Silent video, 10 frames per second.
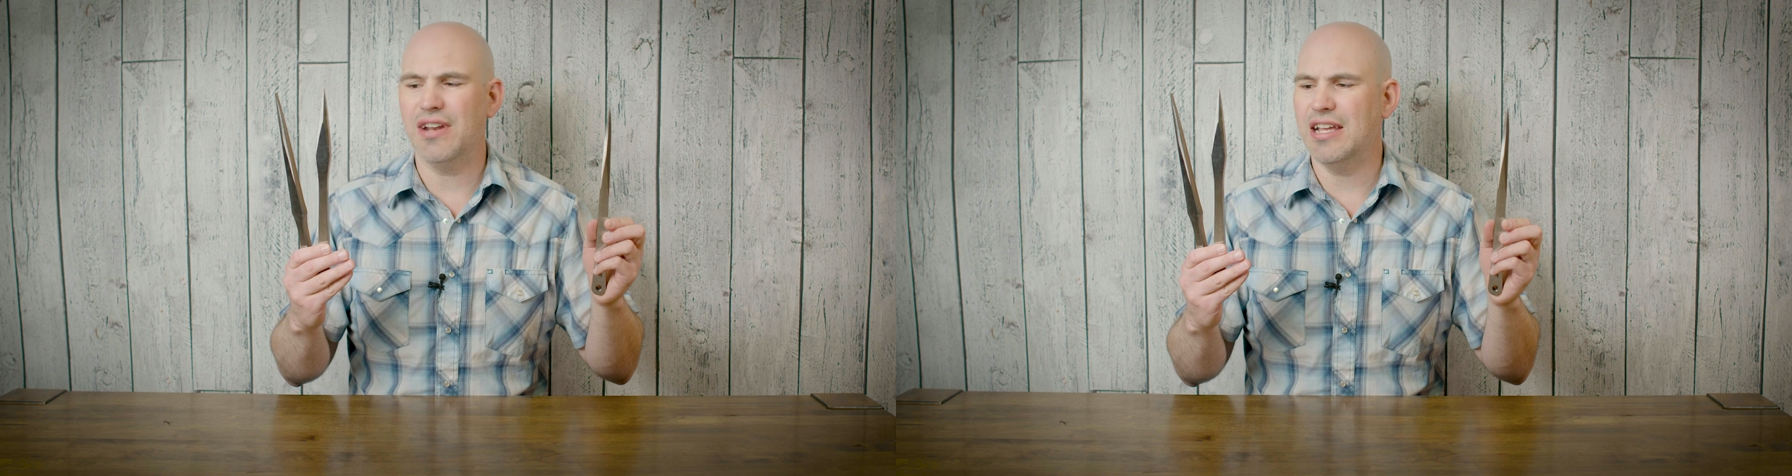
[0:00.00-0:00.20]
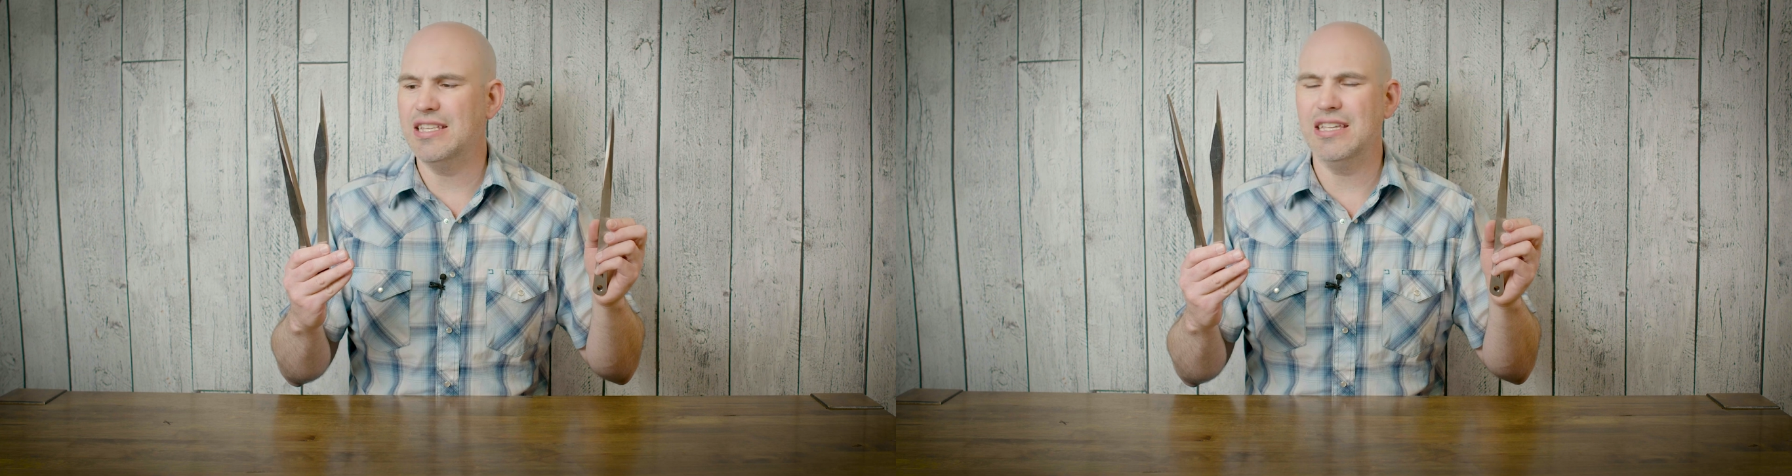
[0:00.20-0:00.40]

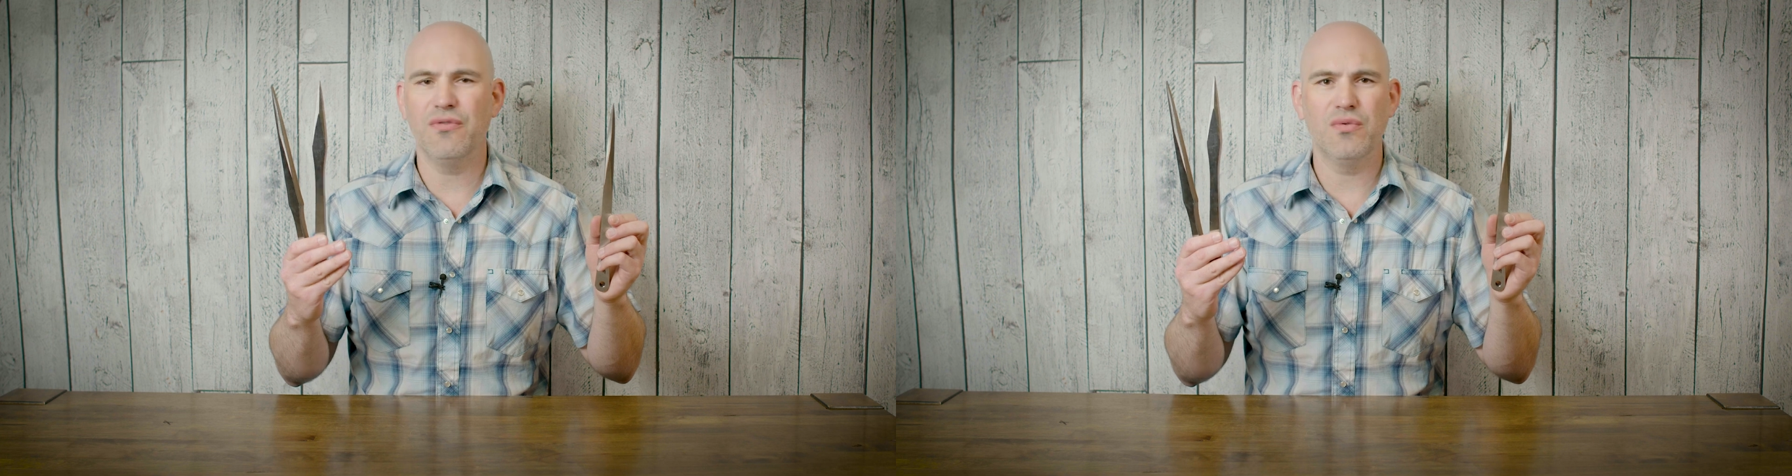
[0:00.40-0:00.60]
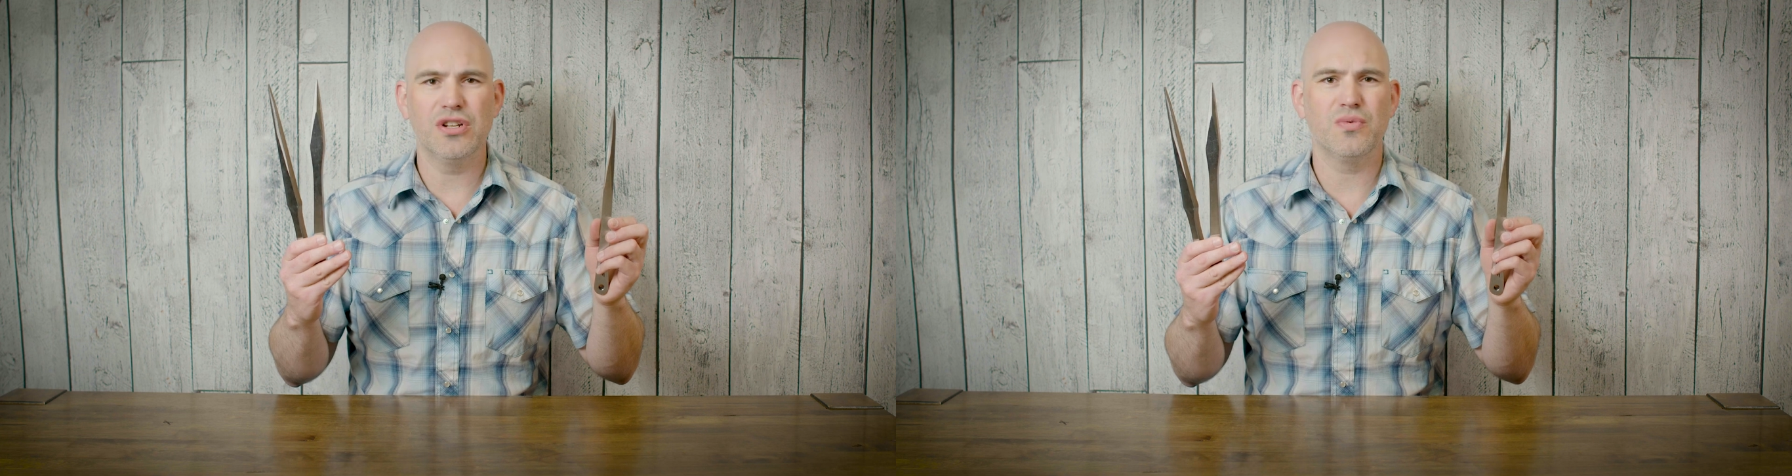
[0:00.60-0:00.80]
idea
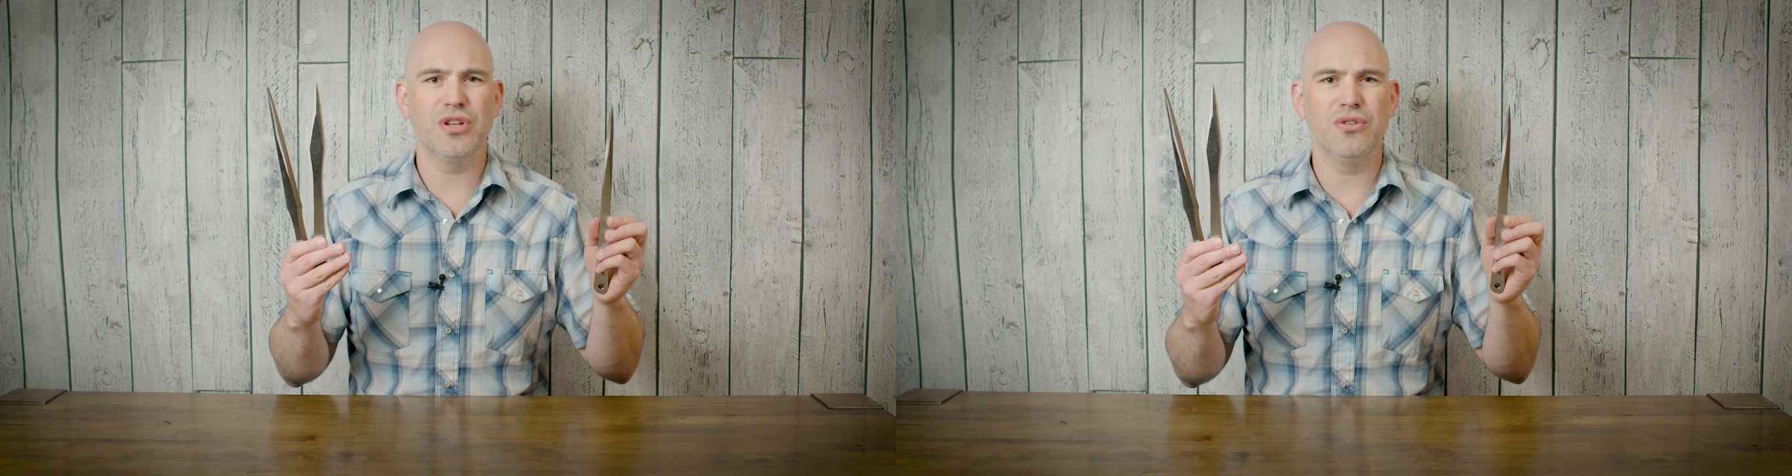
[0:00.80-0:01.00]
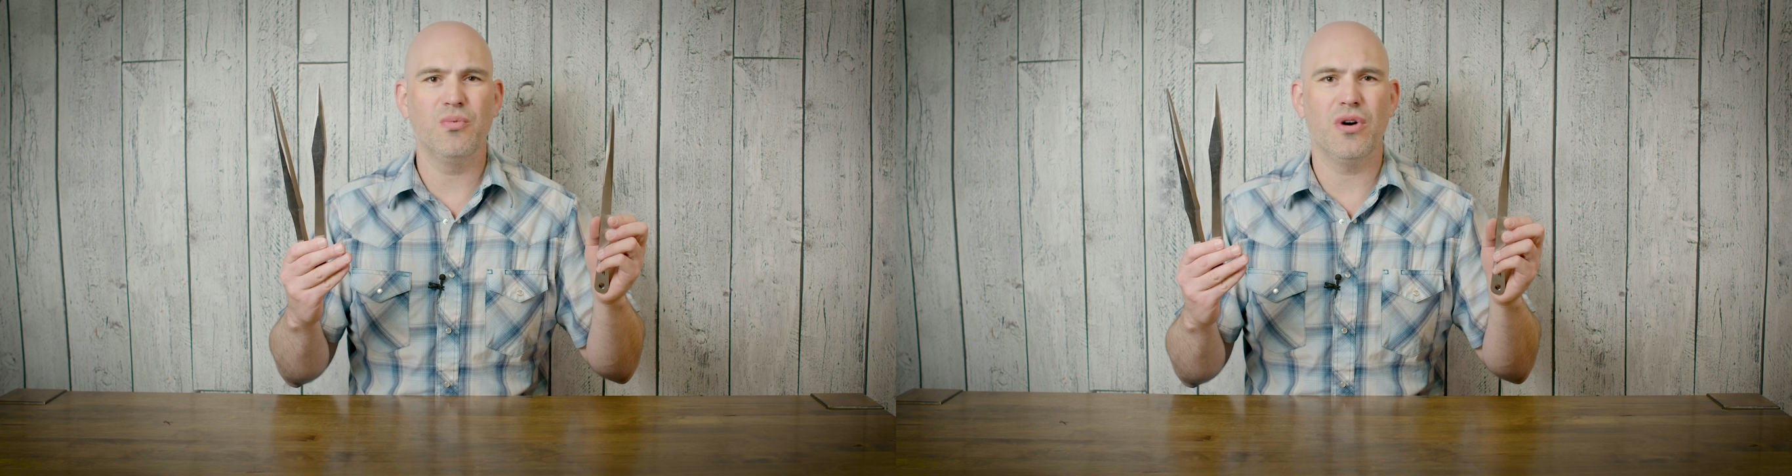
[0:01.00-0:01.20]
of which
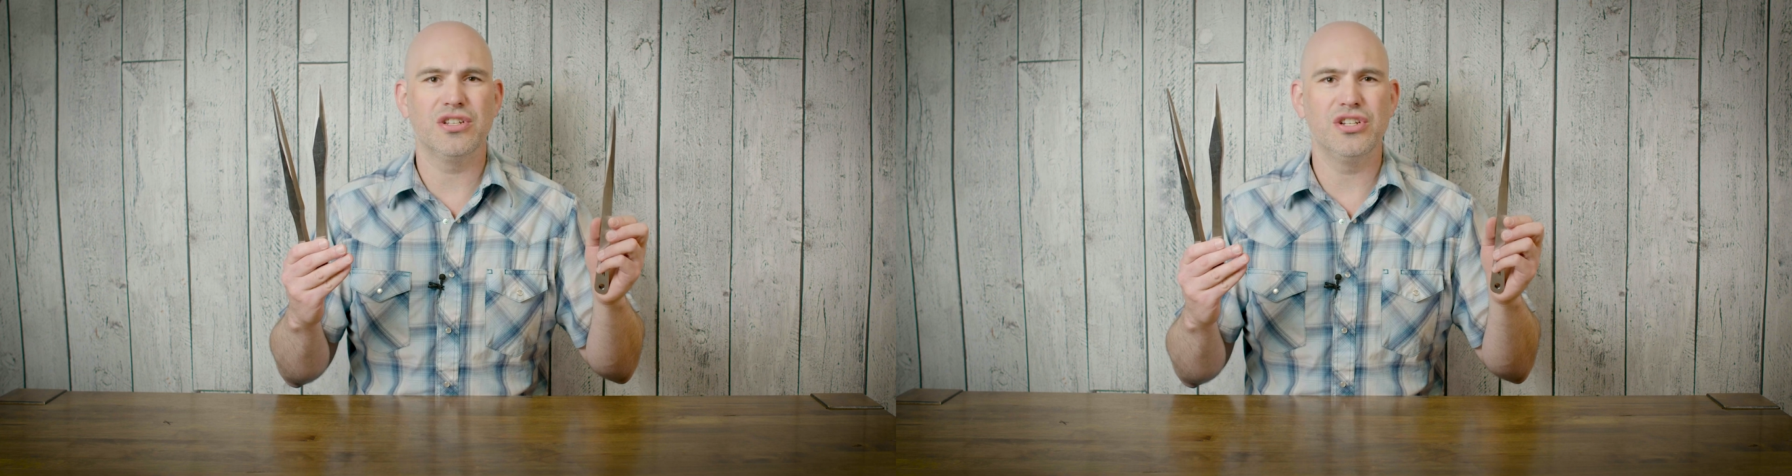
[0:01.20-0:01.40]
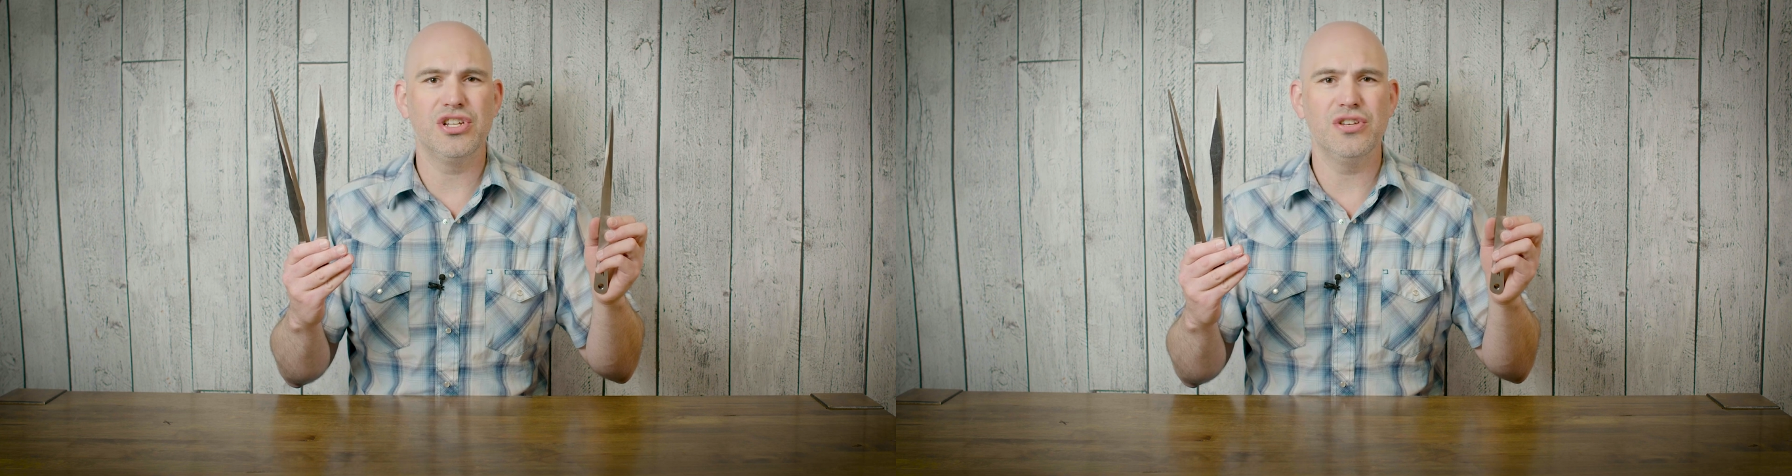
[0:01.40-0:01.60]
one you'd want
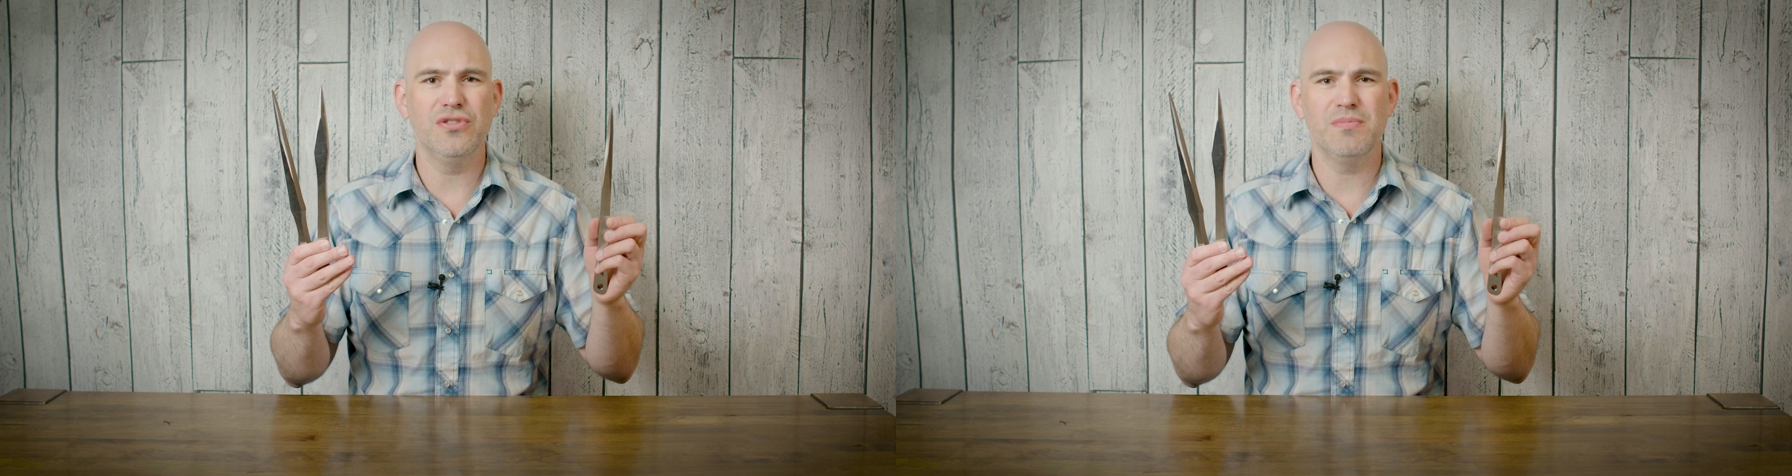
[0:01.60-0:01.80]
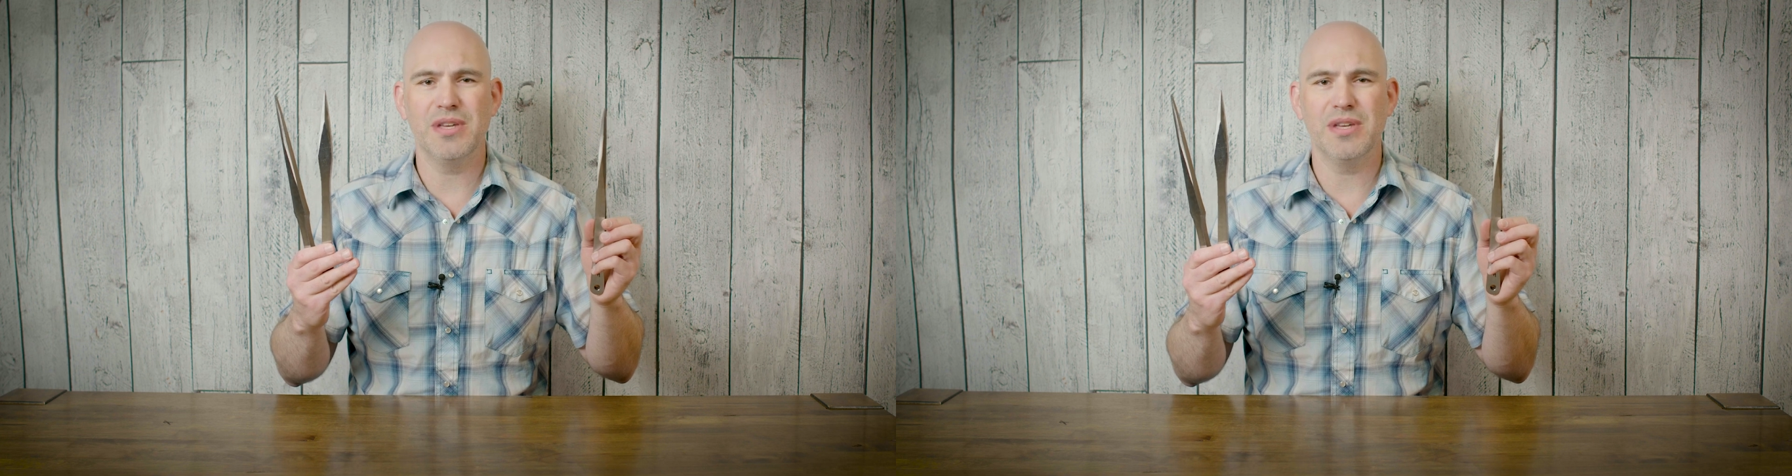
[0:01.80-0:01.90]
to choose,